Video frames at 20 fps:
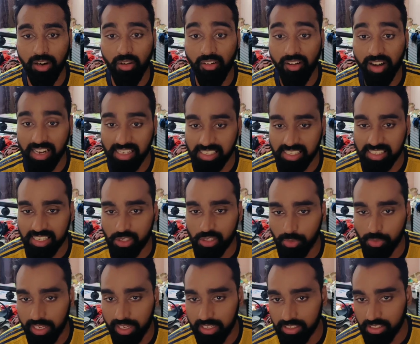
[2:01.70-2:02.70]
rest as
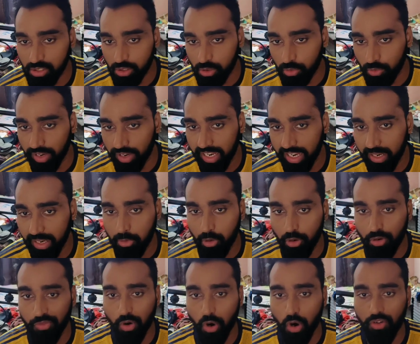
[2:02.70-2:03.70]
well. So we
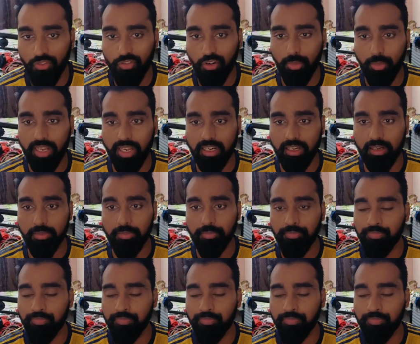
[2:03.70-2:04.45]
move on from here.